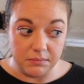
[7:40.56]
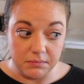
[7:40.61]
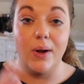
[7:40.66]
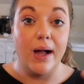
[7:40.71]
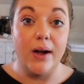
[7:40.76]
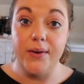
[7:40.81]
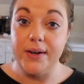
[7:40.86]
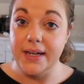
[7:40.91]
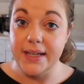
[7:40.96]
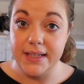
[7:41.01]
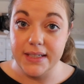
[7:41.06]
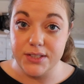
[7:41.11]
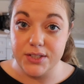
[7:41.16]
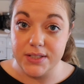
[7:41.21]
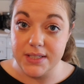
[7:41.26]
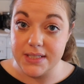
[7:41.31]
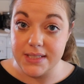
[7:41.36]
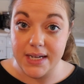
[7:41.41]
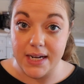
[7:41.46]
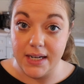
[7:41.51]
How did I get to
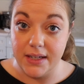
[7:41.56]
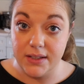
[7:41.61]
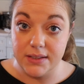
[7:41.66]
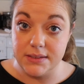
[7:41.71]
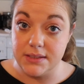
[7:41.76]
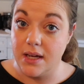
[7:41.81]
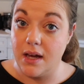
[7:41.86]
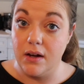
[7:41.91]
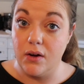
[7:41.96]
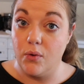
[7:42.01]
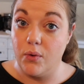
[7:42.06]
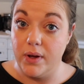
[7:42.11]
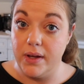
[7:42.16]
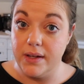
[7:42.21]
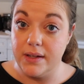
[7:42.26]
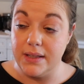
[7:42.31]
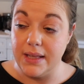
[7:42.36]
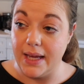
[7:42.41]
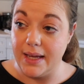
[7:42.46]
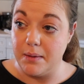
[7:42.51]
deciding on tung
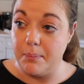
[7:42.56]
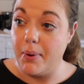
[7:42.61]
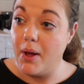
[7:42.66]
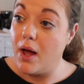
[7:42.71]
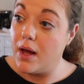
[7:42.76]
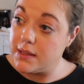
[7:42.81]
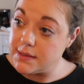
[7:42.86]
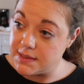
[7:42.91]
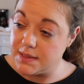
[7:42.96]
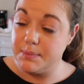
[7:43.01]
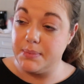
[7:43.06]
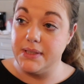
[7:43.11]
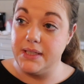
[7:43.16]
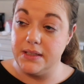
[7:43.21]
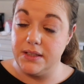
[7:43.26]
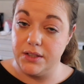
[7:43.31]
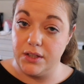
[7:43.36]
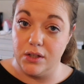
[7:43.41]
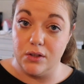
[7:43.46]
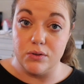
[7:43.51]
oil and possibly
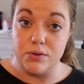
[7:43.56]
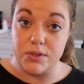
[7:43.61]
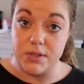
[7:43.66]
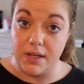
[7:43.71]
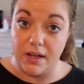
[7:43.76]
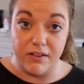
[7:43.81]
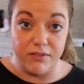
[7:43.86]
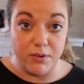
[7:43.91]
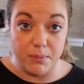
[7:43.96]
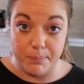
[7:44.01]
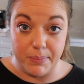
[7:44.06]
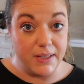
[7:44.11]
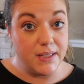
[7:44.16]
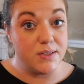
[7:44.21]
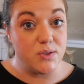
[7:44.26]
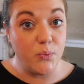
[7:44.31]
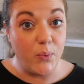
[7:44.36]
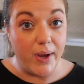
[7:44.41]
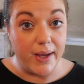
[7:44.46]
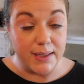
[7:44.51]
the use of a
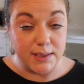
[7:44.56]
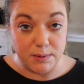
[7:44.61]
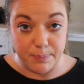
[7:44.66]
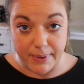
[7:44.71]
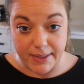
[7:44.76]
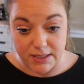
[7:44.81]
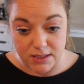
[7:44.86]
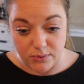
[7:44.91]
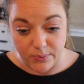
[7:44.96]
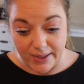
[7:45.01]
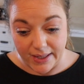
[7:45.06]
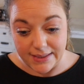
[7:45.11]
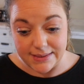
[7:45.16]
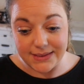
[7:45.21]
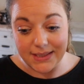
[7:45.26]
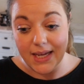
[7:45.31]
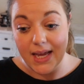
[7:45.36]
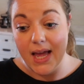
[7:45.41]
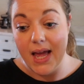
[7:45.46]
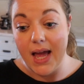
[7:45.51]
beeswax paste
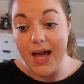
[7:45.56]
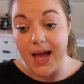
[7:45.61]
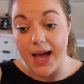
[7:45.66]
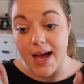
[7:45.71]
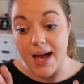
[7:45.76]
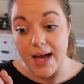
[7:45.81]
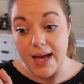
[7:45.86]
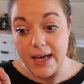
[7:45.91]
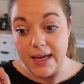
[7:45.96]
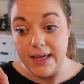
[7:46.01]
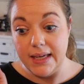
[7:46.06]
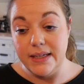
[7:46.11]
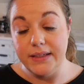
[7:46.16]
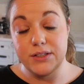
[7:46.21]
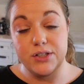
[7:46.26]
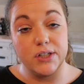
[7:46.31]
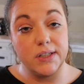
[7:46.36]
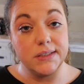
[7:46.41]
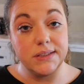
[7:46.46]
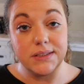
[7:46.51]
wax? I
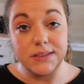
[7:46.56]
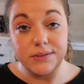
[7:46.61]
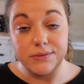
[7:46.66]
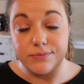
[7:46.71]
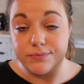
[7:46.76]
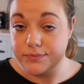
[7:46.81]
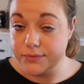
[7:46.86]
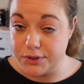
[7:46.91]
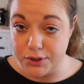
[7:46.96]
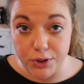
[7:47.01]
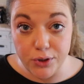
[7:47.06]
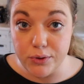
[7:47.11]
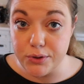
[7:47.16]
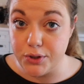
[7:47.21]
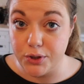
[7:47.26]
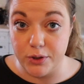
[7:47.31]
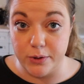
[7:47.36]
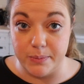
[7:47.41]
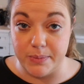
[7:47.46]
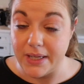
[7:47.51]
just
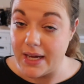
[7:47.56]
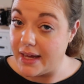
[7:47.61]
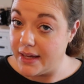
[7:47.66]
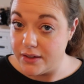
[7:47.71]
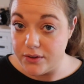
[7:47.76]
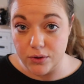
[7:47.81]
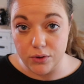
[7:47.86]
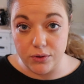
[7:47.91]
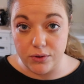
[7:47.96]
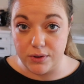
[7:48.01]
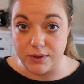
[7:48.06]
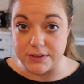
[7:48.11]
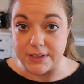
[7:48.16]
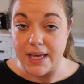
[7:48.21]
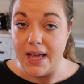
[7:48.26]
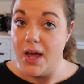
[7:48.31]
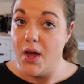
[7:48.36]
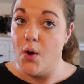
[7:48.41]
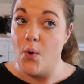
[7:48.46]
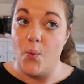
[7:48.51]
YouTubed, I
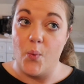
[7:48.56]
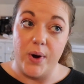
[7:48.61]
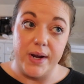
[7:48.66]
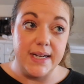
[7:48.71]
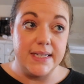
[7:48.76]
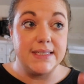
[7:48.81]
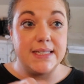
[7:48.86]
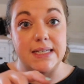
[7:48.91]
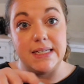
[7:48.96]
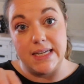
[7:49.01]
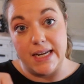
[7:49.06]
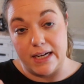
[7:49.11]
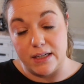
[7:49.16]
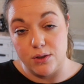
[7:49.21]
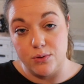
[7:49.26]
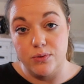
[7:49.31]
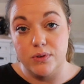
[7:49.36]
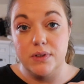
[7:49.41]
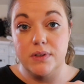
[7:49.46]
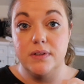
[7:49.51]
Googled, what is a
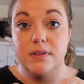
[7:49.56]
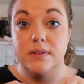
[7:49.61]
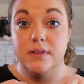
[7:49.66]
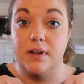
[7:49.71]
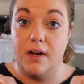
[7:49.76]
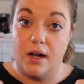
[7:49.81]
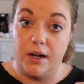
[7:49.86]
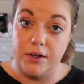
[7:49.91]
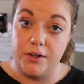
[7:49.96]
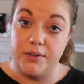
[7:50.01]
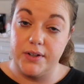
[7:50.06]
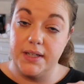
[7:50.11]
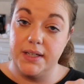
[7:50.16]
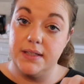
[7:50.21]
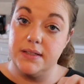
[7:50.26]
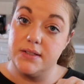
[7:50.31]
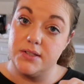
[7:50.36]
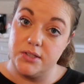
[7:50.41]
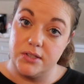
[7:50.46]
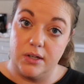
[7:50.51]
natural
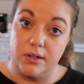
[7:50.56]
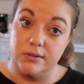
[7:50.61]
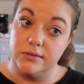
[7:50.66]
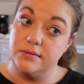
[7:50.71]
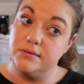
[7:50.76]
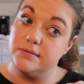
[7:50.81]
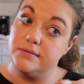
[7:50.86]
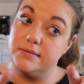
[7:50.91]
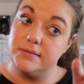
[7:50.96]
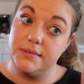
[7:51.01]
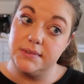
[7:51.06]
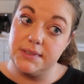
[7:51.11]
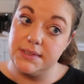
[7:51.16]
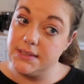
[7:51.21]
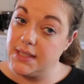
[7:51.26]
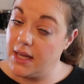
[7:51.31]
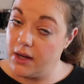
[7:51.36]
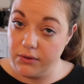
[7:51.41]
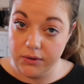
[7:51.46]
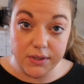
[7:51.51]
concrete stone
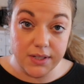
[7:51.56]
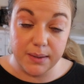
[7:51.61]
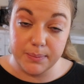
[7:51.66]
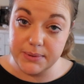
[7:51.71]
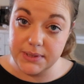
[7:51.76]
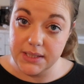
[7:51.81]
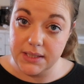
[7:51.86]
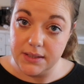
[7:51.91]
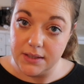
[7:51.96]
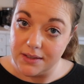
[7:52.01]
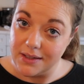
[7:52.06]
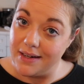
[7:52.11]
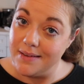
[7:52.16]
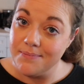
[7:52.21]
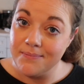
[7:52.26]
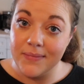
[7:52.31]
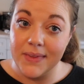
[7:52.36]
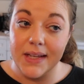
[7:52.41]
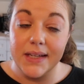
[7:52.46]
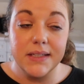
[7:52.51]
countertop sealer?
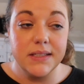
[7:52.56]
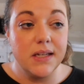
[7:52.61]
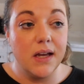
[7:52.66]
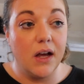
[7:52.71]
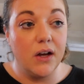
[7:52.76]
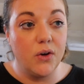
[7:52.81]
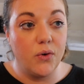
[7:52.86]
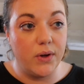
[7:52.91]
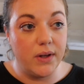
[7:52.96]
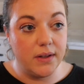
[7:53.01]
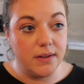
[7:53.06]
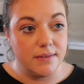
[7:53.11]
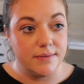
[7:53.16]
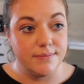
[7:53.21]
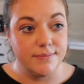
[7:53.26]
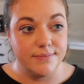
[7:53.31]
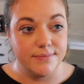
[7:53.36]
Tung oil.